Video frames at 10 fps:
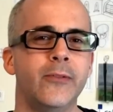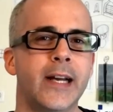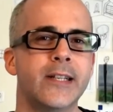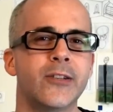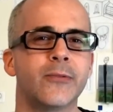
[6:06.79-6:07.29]

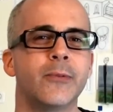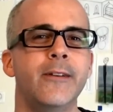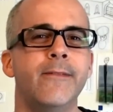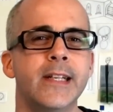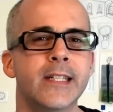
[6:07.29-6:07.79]
as you
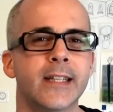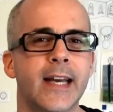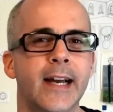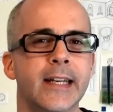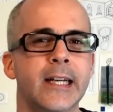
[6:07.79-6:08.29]
revisit
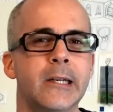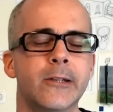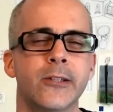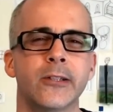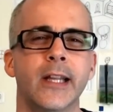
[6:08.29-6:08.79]
that
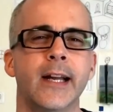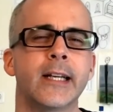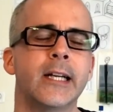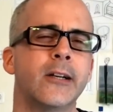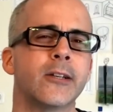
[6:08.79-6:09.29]

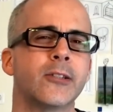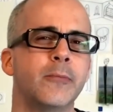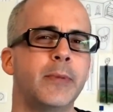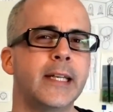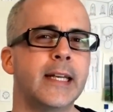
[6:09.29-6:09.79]
character
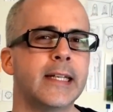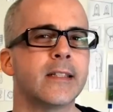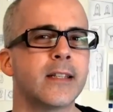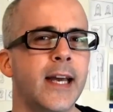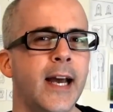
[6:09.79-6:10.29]

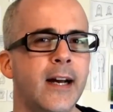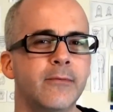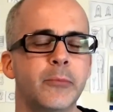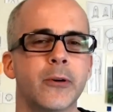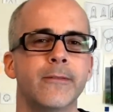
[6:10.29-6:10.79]
begins to
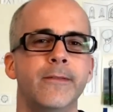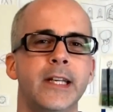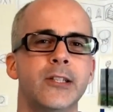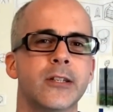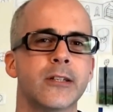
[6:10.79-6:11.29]
have more
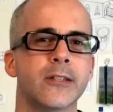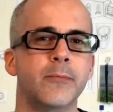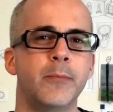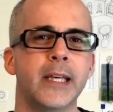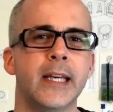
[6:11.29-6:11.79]
features
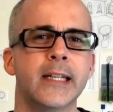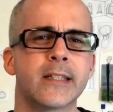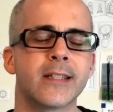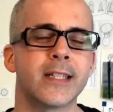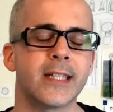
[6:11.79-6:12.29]
and
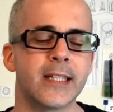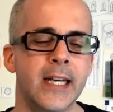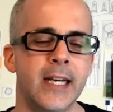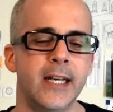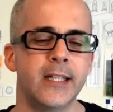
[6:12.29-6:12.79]
begins to
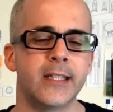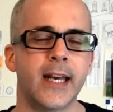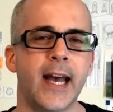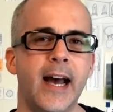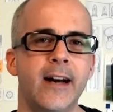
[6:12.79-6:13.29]

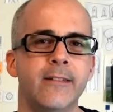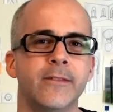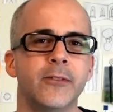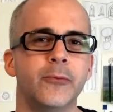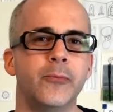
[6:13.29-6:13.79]
have